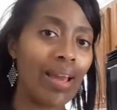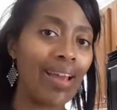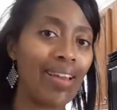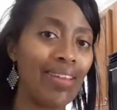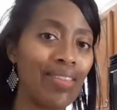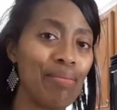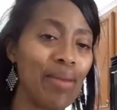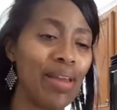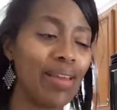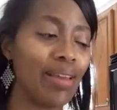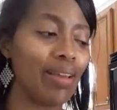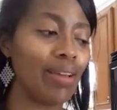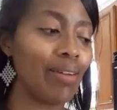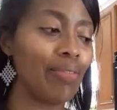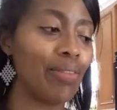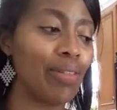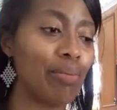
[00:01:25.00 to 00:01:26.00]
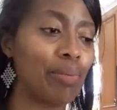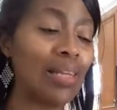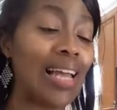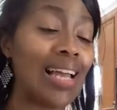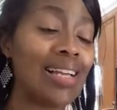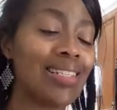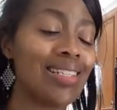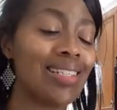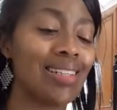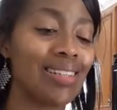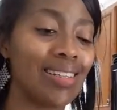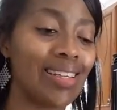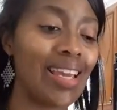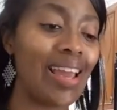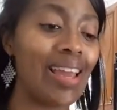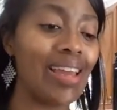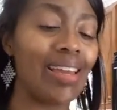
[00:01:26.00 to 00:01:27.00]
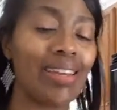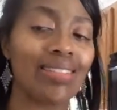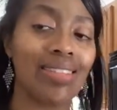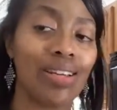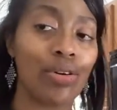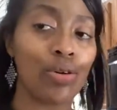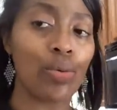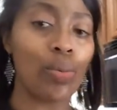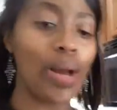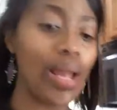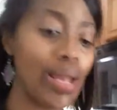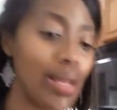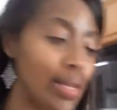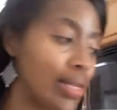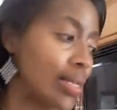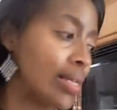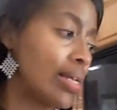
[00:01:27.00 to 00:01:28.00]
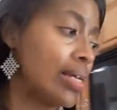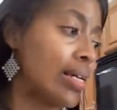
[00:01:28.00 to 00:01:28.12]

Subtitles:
Okay, the making of the plantain cake is underway.